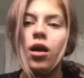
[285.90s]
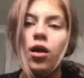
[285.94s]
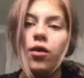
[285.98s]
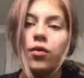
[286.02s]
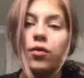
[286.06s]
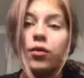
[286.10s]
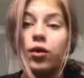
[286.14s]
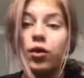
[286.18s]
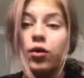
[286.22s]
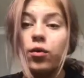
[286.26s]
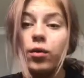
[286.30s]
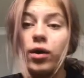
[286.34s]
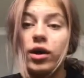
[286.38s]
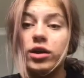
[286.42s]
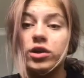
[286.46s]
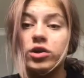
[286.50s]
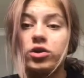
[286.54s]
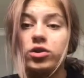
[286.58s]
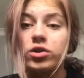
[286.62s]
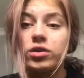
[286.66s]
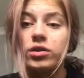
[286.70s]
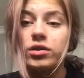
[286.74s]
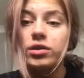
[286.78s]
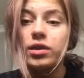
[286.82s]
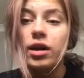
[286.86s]
The
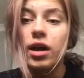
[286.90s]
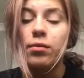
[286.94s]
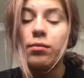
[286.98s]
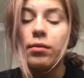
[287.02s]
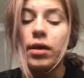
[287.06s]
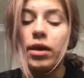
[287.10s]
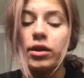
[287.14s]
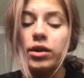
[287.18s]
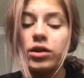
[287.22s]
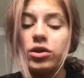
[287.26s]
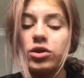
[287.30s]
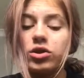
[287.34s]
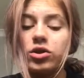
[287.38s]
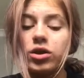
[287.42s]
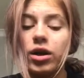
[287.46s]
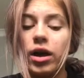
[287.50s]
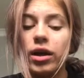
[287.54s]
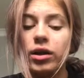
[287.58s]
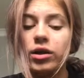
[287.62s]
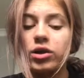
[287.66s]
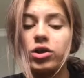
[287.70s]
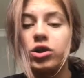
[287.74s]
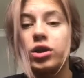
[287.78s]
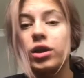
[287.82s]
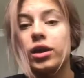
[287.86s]
questions that I managed to
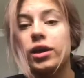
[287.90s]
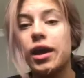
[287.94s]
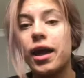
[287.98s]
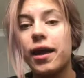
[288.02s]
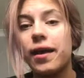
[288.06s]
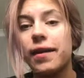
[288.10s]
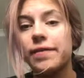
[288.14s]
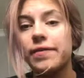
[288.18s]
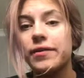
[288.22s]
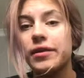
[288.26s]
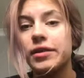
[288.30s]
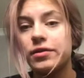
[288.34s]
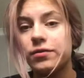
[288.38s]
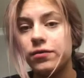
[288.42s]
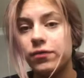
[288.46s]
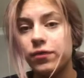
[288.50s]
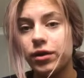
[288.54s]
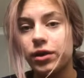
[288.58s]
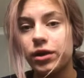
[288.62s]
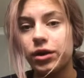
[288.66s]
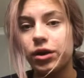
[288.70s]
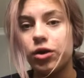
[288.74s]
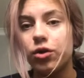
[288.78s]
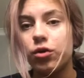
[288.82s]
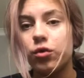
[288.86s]
actually get in this
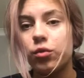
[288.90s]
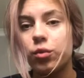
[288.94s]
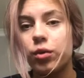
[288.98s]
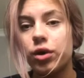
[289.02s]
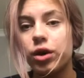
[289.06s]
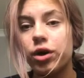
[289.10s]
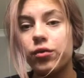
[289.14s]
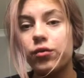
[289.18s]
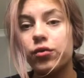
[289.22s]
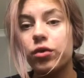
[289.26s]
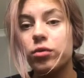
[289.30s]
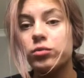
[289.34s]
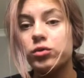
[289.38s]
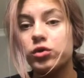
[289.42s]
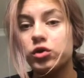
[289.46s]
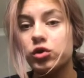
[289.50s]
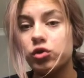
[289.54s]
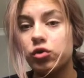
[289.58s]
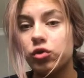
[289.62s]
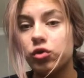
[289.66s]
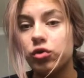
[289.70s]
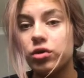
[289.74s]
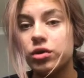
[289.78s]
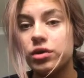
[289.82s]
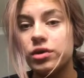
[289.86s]
video were from
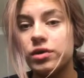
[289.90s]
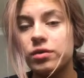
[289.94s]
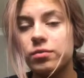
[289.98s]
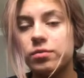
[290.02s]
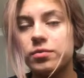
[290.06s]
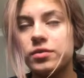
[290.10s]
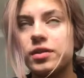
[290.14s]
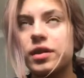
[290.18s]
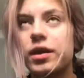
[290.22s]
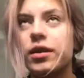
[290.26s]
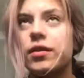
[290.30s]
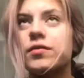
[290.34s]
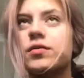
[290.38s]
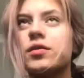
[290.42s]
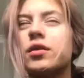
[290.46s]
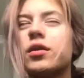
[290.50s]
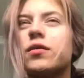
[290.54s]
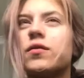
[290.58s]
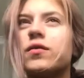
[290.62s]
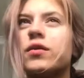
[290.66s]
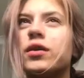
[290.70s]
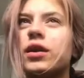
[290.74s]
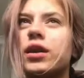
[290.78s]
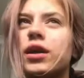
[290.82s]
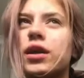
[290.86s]
students themselves, and I
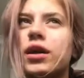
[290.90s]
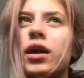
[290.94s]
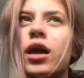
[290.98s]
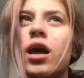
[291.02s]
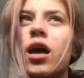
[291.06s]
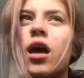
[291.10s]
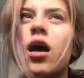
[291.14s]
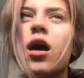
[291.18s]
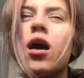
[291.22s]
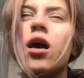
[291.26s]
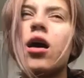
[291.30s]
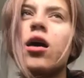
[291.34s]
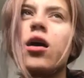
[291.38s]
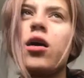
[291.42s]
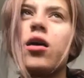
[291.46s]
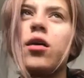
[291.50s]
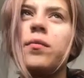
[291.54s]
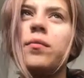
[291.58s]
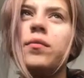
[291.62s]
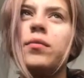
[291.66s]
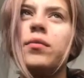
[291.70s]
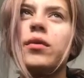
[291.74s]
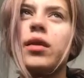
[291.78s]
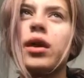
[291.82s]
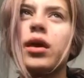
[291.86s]
feel like
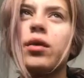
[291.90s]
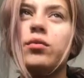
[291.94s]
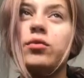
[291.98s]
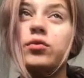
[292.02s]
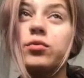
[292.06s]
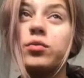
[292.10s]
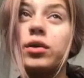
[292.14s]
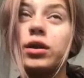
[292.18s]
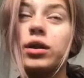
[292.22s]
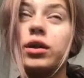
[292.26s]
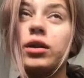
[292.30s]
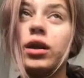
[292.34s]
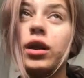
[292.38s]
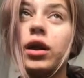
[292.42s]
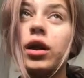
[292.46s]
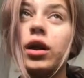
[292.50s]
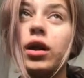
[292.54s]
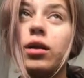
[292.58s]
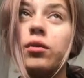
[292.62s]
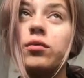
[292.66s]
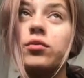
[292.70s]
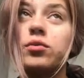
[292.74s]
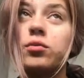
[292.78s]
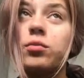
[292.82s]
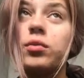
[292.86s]
it was a
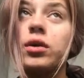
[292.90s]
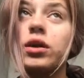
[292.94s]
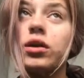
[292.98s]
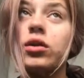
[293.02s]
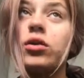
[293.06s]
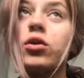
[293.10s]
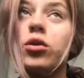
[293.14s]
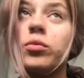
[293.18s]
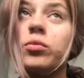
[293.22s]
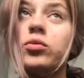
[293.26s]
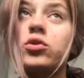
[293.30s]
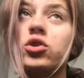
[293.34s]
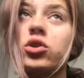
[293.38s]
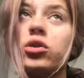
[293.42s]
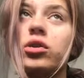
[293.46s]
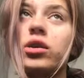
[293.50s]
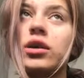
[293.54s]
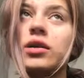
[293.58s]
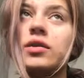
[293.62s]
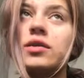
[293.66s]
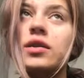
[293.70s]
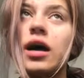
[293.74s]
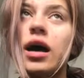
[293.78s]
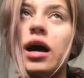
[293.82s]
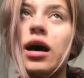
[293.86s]
really good opportunity
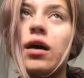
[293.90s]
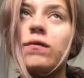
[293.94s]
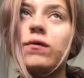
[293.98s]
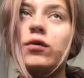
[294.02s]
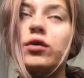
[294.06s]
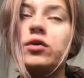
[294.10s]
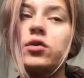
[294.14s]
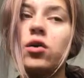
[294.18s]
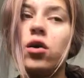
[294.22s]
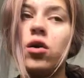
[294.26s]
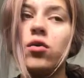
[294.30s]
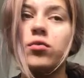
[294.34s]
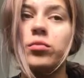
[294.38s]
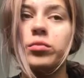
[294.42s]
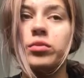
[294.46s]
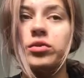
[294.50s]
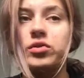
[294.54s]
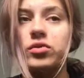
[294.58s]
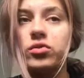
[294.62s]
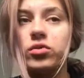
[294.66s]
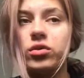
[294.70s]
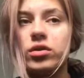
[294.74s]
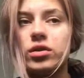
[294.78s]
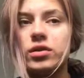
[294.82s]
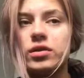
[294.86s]
to have a talk from the
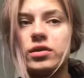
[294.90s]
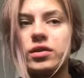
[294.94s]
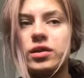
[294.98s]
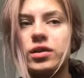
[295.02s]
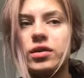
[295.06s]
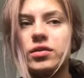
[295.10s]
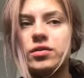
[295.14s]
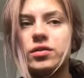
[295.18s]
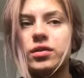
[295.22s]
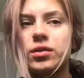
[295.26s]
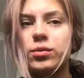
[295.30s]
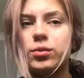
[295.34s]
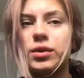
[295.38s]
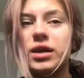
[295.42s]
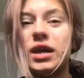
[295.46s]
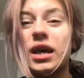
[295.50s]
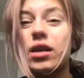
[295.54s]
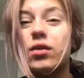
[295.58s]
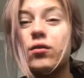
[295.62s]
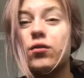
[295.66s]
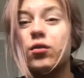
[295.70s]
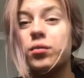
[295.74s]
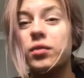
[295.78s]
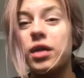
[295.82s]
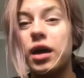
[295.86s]
students, because we get it
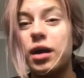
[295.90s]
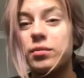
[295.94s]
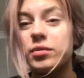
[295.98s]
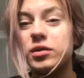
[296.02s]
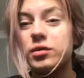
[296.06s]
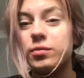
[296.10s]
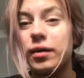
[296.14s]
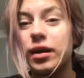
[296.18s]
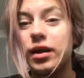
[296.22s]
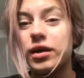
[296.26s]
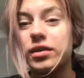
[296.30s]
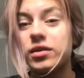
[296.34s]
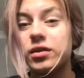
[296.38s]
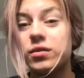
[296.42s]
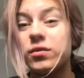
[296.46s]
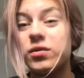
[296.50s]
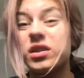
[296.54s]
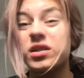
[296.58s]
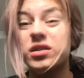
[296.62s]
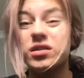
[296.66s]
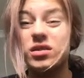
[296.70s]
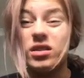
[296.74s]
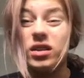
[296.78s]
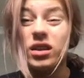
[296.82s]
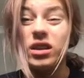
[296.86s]
from their perspective,
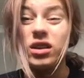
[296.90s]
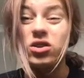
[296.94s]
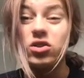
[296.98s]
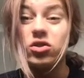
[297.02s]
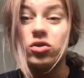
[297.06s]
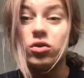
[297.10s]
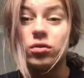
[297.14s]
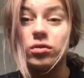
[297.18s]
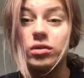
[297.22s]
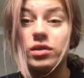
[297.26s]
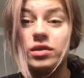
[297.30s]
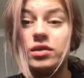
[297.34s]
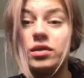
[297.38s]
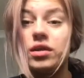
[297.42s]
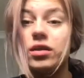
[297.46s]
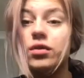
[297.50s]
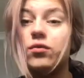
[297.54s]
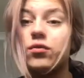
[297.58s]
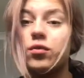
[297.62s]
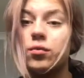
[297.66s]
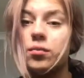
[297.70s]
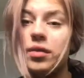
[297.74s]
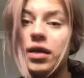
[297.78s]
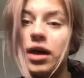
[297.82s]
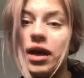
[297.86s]
because teachers only see it
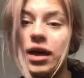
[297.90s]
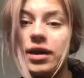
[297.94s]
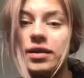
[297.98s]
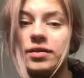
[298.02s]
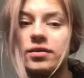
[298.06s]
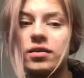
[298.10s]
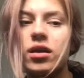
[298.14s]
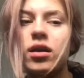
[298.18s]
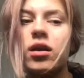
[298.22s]
from theirs.